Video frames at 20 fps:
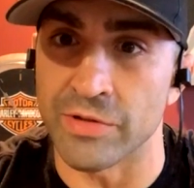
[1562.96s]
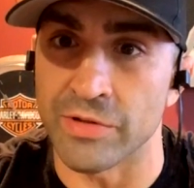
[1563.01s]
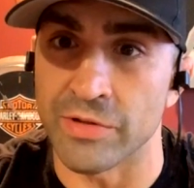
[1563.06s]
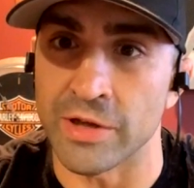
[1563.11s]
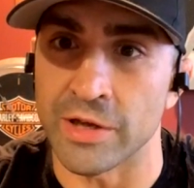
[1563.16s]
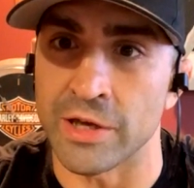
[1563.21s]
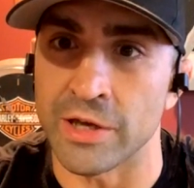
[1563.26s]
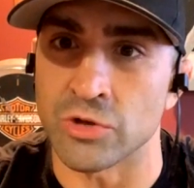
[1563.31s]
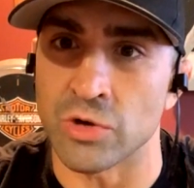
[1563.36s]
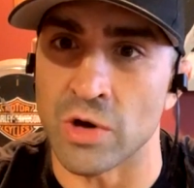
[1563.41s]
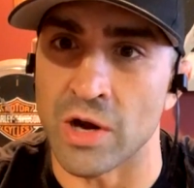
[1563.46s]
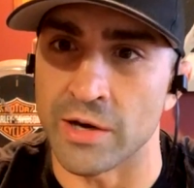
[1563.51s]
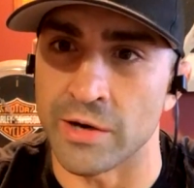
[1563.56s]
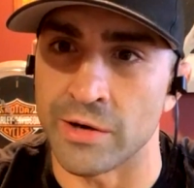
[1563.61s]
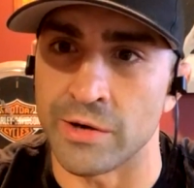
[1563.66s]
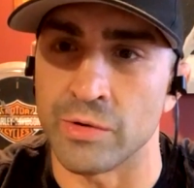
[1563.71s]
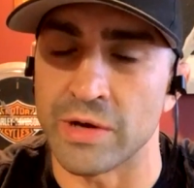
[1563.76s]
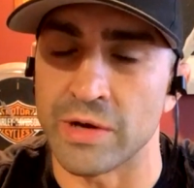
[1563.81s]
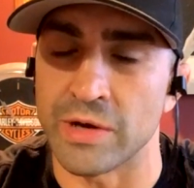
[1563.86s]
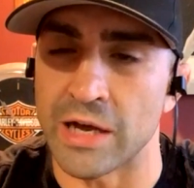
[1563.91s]
everything he
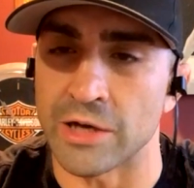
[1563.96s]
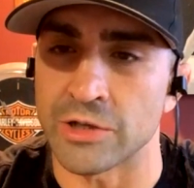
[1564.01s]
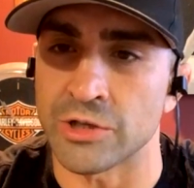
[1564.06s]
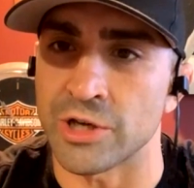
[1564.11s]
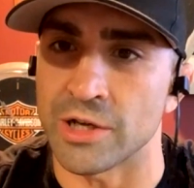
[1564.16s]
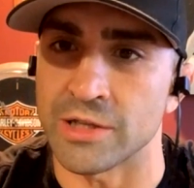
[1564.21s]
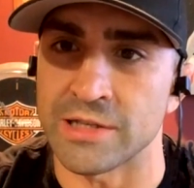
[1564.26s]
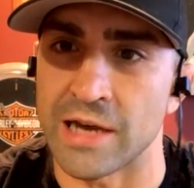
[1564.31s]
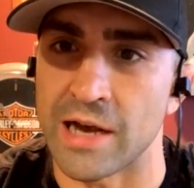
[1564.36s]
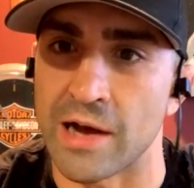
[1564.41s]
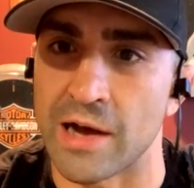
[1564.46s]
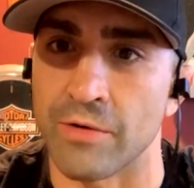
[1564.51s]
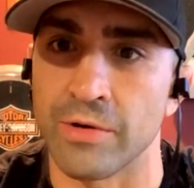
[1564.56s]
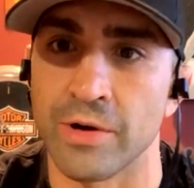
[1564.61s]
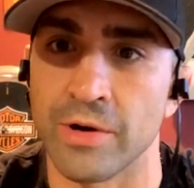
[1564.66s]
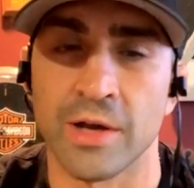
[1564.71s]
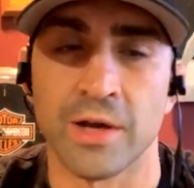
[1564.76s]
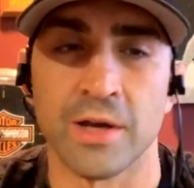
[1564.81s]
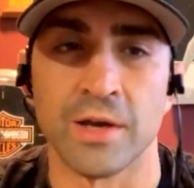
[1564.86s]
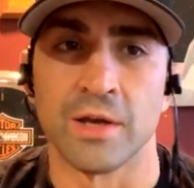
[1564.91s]
tried to do got shut
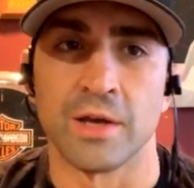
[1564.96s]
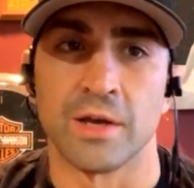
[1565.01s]
down.